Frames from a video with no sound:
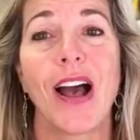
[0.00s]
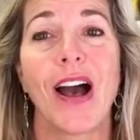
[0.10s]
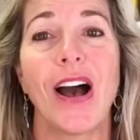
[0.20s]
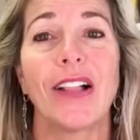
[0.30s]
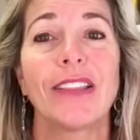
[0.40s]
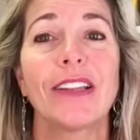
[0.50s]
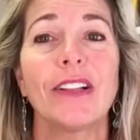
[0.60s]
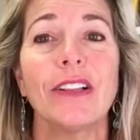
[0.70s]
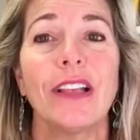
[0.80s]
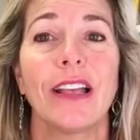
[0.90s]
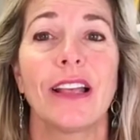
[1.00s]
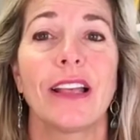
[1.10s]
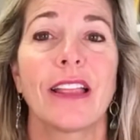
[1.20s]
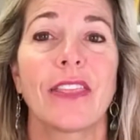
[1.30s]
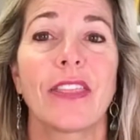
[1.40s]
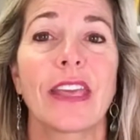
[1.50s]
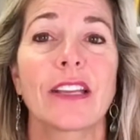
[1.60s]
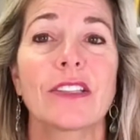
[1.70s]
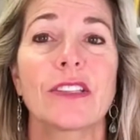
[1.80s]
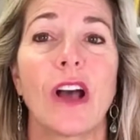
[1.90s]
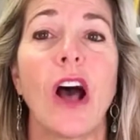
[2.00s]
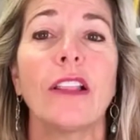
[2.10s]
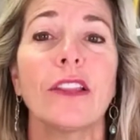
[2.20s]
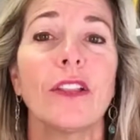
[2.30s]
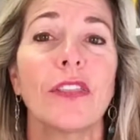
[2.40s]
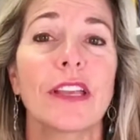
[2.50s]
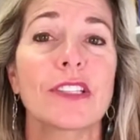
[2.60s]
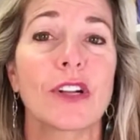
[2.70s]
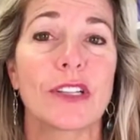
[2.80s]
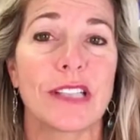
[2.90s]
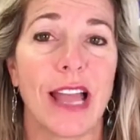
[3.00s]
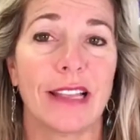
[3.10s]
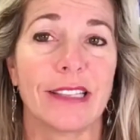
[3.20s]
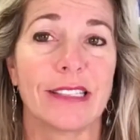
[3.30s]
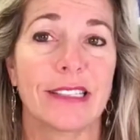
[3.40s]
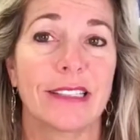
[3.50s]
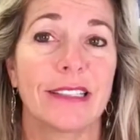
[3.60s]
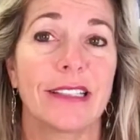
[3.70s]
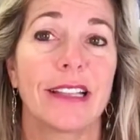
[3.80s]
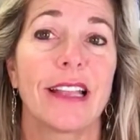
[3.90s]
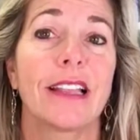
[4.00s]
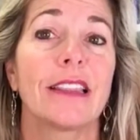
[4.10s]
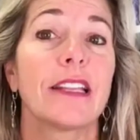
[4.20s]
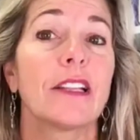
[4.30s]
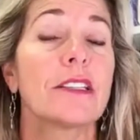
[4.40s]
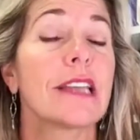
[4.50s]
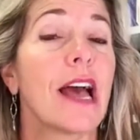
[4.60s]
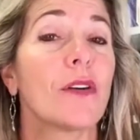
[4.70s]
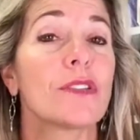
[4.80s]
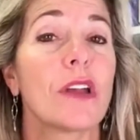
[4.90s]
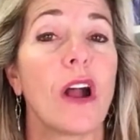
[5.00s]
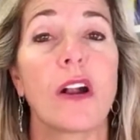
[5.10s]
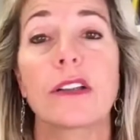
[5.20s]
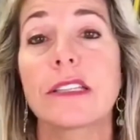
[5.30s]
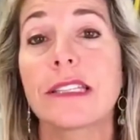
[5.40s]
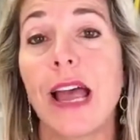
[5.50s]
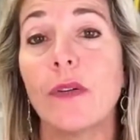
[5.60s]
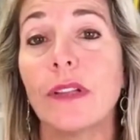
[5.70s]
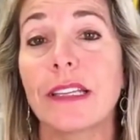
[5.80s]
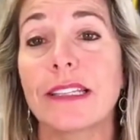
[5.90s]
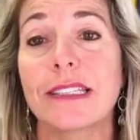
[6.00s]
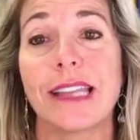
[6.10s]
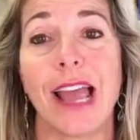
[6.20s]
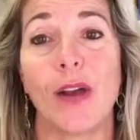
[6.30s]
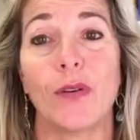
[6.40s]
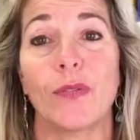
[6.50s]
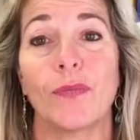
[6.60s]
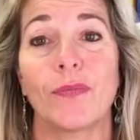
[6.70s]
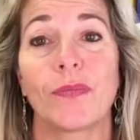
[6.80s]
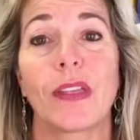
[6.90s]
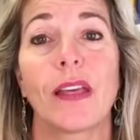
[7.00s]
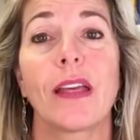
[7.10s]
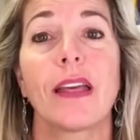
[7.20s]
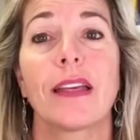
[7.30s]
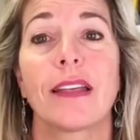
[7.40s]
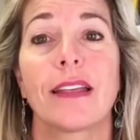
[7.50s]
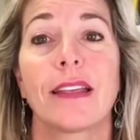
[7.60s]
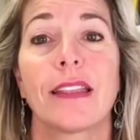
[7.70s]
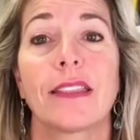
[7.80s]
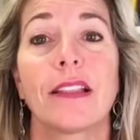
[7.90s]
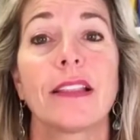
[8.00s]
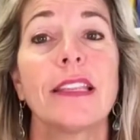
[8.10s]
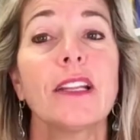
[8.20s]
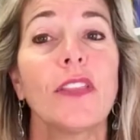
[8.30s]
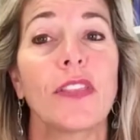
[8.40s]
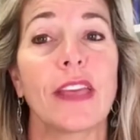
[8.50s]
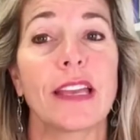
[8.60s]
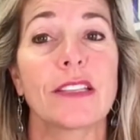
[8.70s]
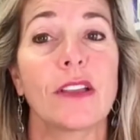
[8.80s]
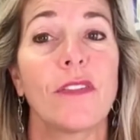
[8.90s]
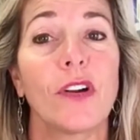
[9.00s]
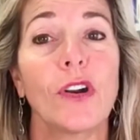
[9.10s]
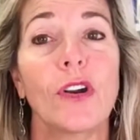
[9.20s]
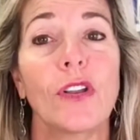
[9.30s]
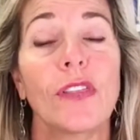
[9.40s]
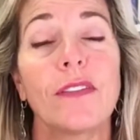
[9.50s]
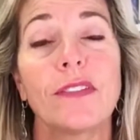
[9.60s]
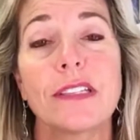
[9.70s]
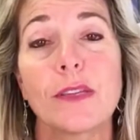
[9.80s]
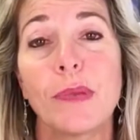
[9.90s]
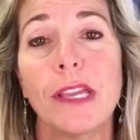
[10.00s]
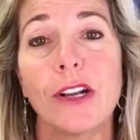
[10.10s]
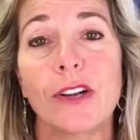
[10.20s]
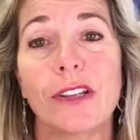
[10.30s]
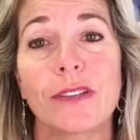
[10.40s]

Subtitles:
All little things are silent. Little sounds are soundless now. The little things of earth have disappeared.